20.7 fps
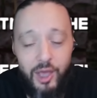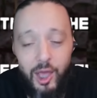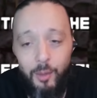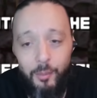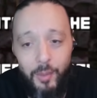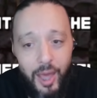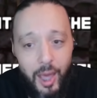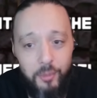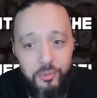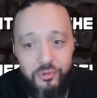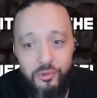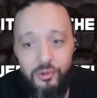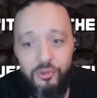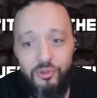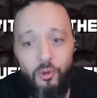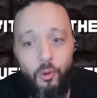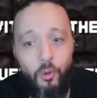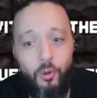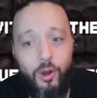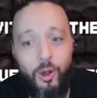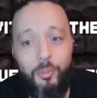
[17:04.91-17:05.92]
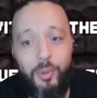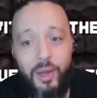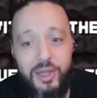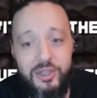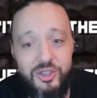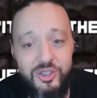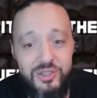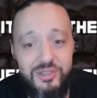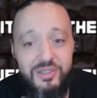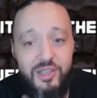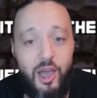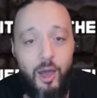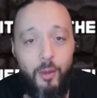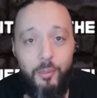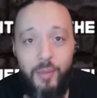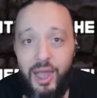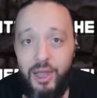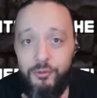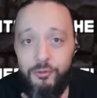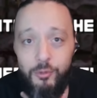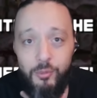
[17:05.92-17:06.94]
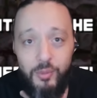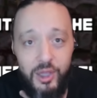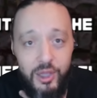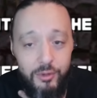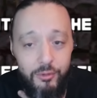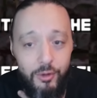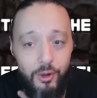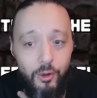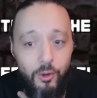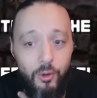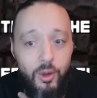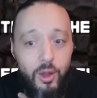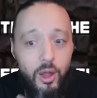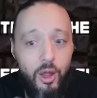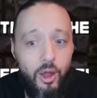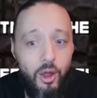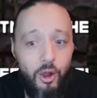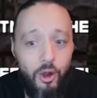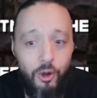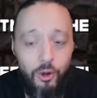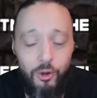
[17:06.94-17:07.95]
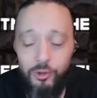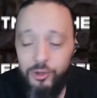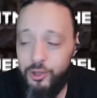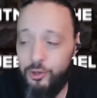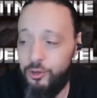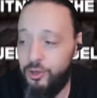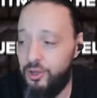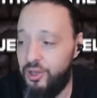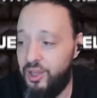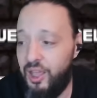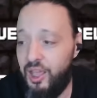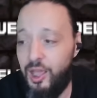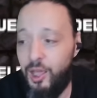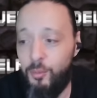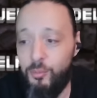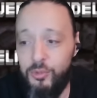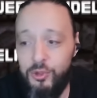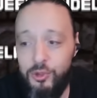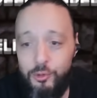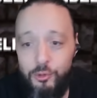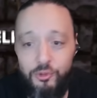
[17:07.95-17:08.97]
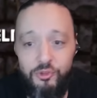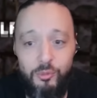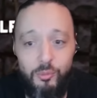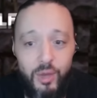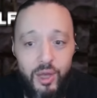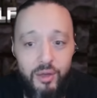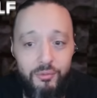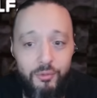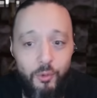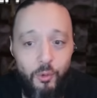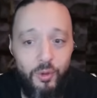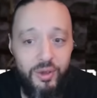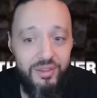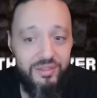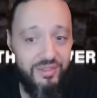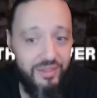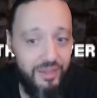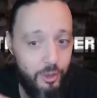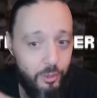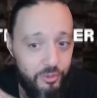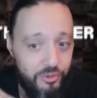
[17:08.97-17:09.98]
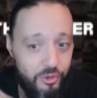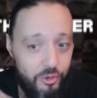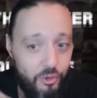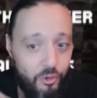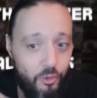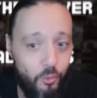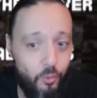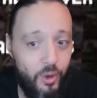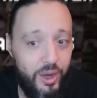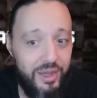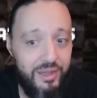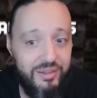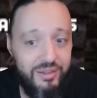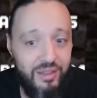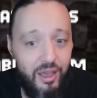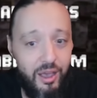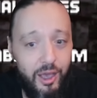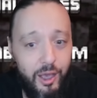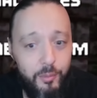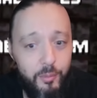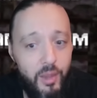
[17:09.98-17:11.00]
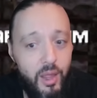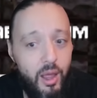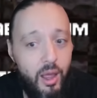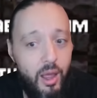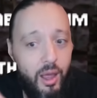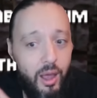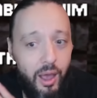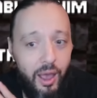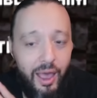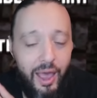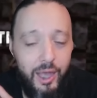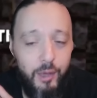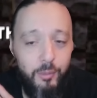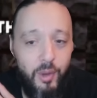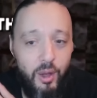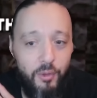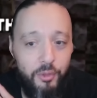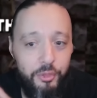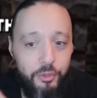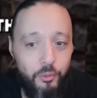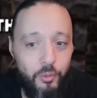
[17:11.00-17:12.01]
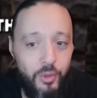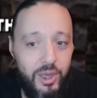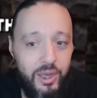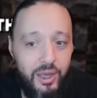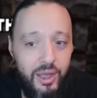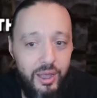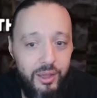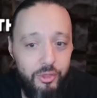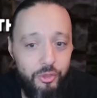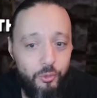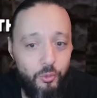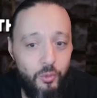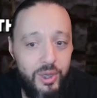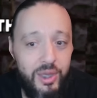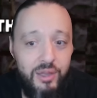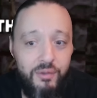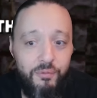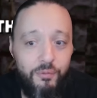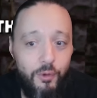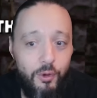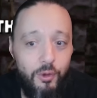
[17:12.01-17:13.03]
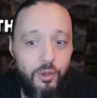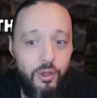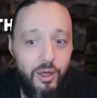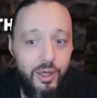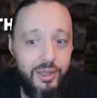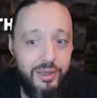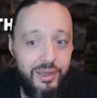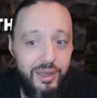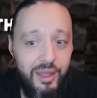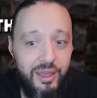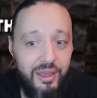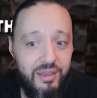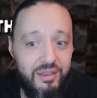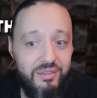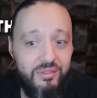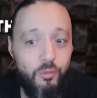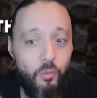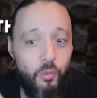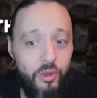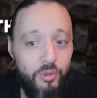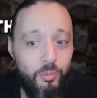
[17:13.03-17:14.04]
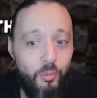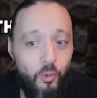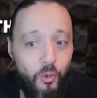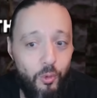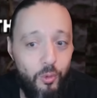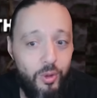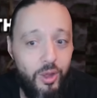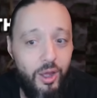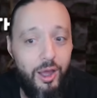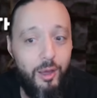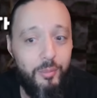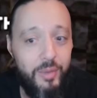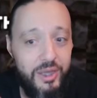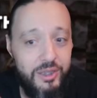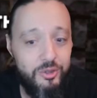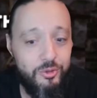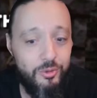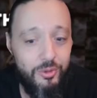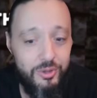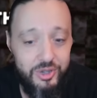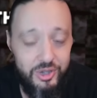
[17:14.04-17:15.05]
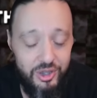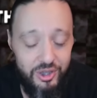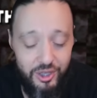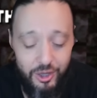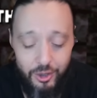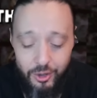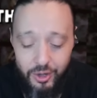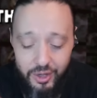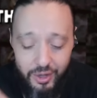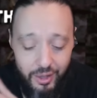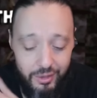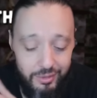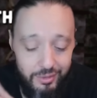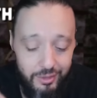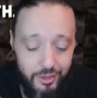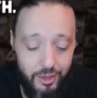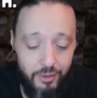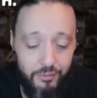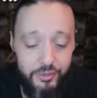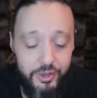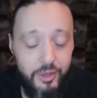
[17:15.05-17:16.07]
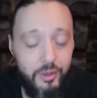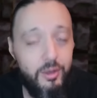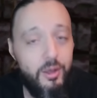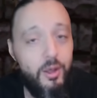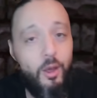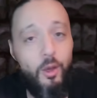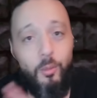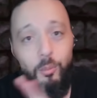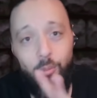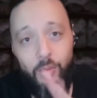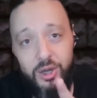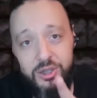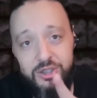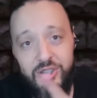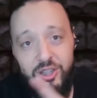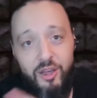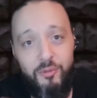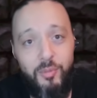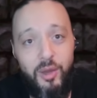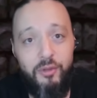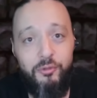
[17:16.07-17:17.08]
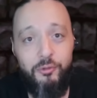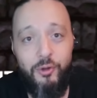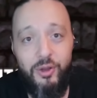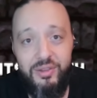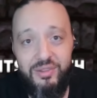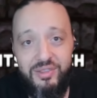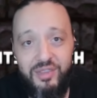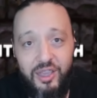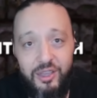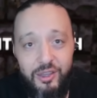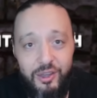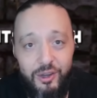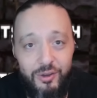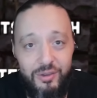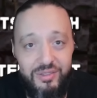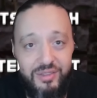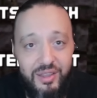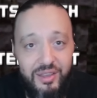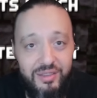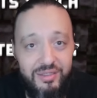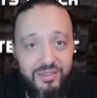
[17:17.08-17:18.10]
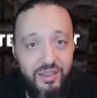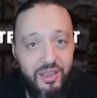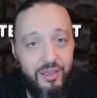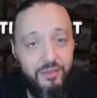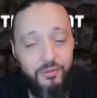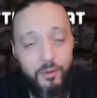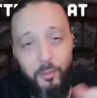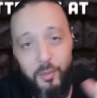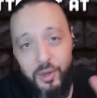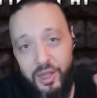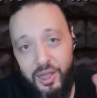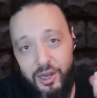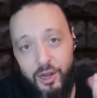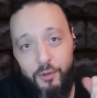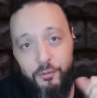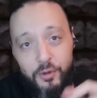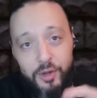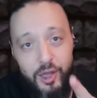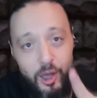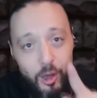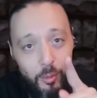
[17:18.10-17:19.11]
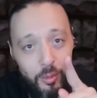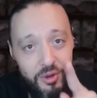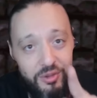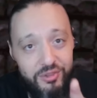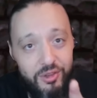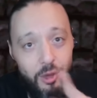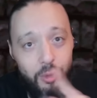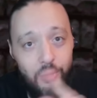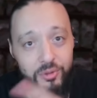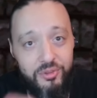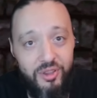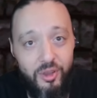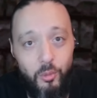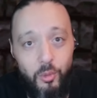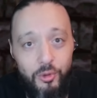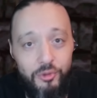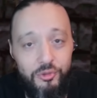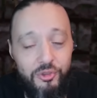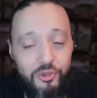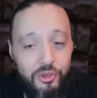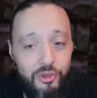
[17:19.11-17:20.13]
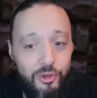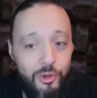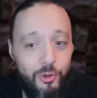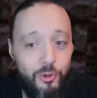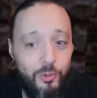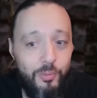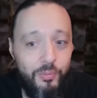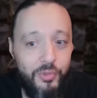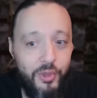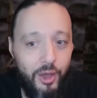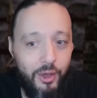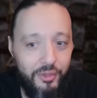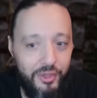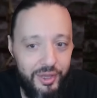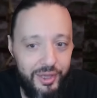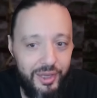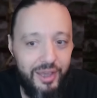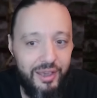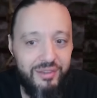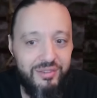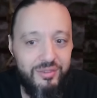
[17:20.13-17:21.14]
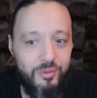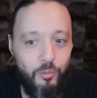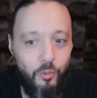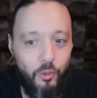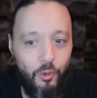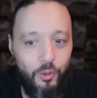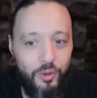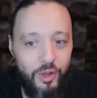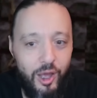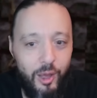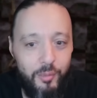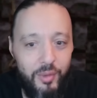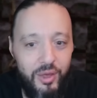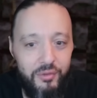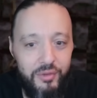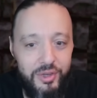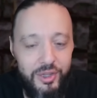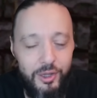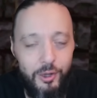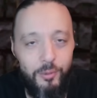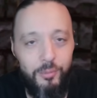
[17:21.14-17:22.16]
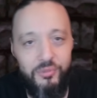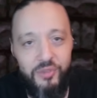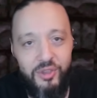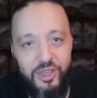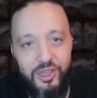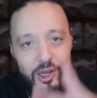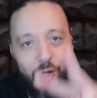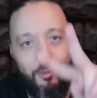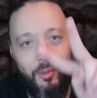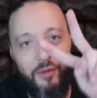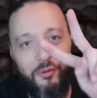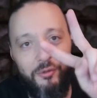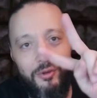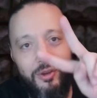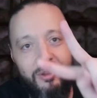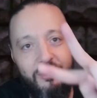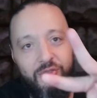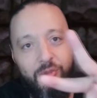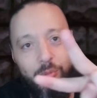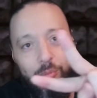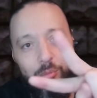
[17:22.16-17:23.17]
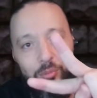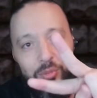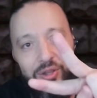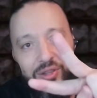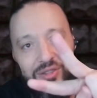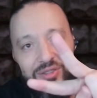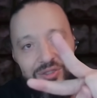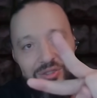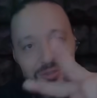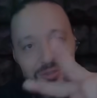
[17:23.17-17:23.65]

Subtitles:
I'm absolutely tore up. I just got back from EVO earlier today. I'm losing my voice. It was a great time. I had about three full-on days with Mortal Kombat Trilogy there, and I loved it. Much love, my friends. Take care, stay safe. I'm going to head out for now, but as always, I will see you on the next Mortal Kombat video. Take care, my friends. Peace.